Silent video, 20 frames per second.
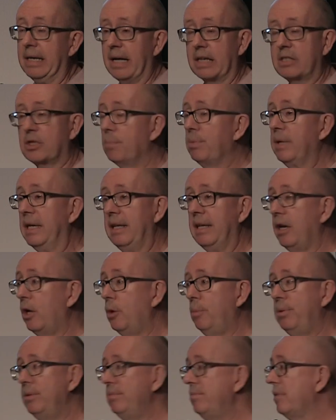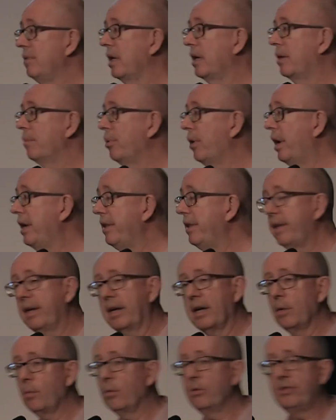That's completely open. I can put
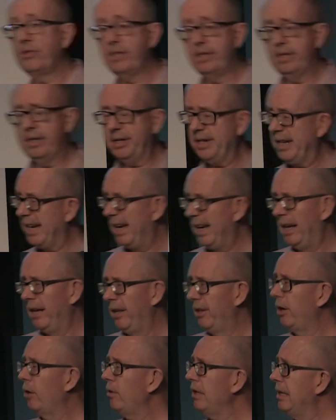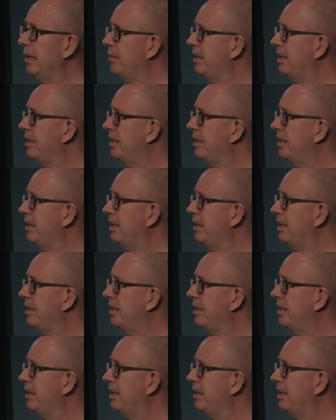anything I want in there. The only